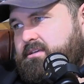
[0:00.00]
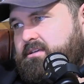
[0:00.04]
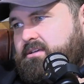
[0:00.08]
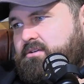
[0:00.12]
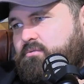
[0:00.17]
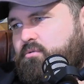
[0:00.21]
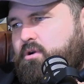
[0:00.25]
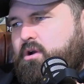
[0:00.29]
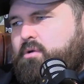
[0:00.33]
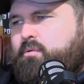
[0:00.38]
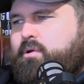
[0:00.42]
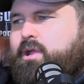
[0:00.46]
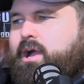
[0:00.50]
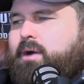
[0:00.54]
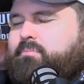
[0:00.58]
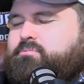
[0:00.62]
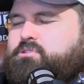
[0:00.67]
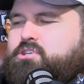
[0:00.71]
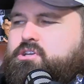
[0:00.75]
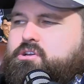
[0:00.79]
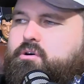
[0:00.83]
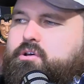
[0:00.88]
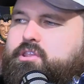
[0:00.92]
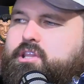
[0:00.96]
Where are we up
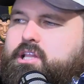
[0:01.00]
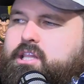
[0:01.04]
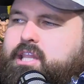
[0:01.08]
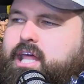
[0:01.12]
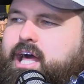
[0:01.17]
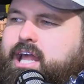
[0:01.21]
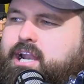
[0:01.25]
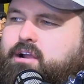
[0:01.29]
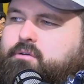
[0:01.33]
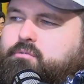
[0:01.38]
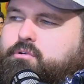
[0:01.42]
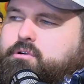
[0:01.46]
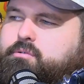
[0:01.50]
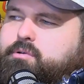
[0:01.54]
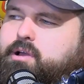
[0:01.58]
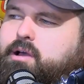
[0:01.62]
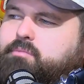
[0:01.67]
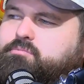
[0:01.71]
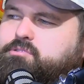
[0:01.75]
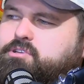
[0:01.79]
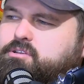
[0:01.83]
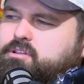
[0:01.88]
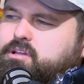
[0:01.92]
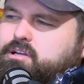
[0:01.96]
to on the ladder? What are we
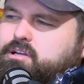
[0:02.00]
up to?